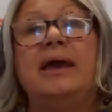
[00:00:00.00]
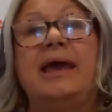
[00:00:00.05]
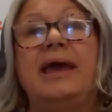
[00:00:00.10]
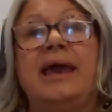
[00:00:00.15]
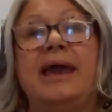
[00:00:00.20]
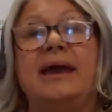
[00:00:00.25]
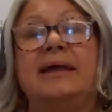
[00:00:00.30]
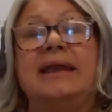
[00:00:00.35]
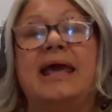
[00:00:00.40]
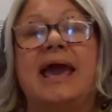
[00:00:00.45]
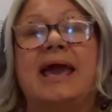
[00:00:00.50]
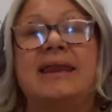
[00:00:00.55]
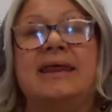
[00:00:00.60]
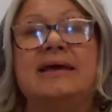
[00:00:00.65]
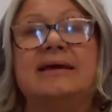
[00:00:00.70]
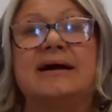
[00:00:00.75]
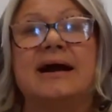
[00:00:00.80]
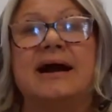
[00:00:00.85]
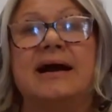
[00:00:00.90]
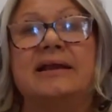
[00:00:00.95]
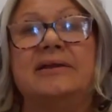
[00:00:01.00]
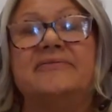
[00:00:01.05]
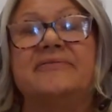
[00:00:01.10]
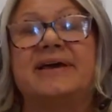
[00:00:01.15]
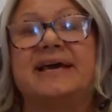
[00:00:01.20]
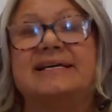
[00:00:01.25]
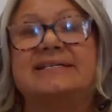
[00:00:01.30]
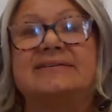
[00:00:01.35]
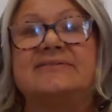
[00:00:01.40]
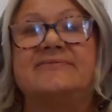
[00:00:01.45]
had any kind
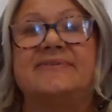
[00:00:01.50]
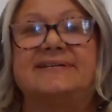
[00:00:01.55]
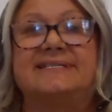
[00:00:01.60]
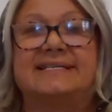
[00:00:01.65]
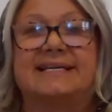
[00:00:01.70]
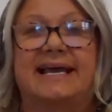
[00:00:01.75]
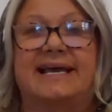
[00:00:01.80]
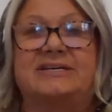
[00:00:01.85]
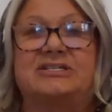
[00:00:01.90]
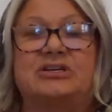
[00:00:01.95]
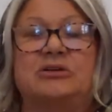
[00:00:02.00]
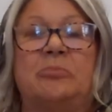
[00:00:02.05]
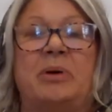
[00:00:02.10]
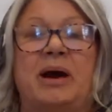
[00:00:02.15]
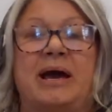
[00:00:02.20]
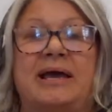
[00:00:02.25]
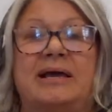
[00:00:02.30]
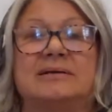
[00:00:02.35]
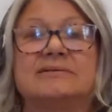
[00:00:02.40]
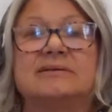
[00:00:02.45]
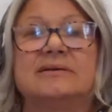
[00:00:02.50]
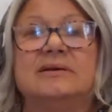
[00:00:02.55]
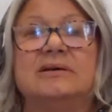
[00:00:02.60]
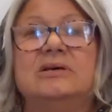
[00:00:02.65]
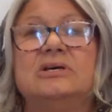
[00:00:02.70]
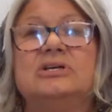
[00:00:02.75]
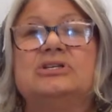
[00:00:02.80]
of case investigation by us.